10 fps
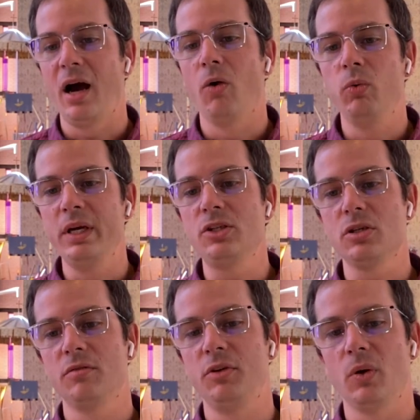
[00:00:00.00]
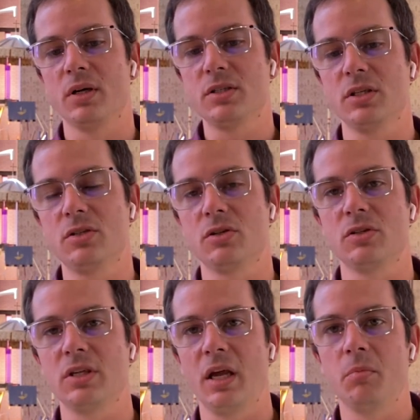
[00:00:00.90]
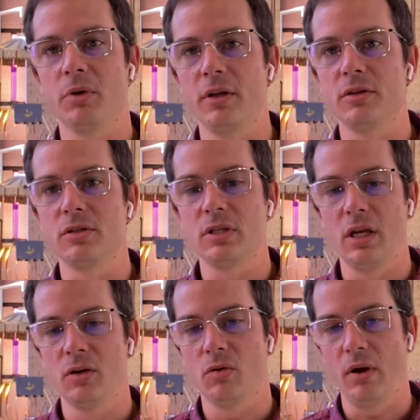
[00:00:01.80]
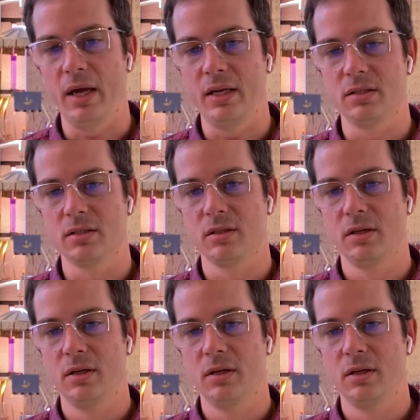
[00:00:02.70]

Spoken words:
how we should view our sisters and brothers in Christ.